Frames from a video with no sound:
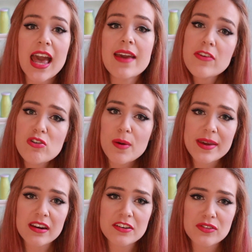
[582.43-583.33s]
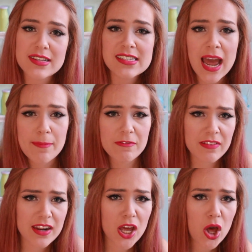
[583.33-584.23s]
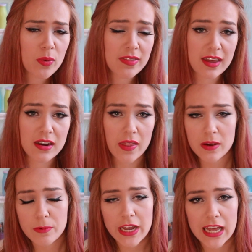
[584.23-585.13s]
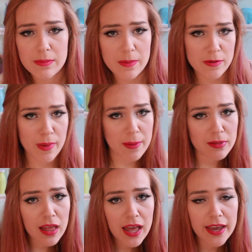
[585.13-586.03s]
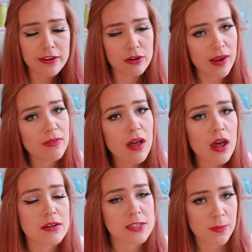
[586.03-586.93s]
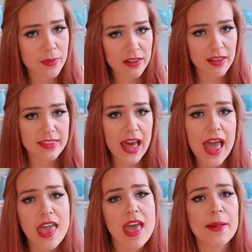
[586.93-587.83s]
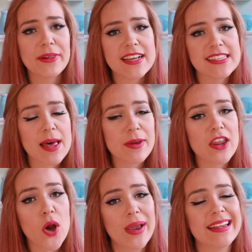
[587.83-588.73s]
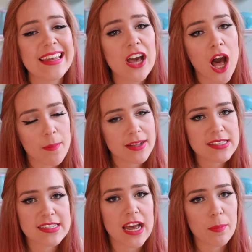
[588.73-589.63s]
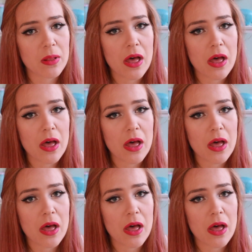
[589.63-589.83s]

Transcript: If you want me to do this type of video with another brand, maybe Maybelline or Revlon or something like that, please let me know in the comments down below.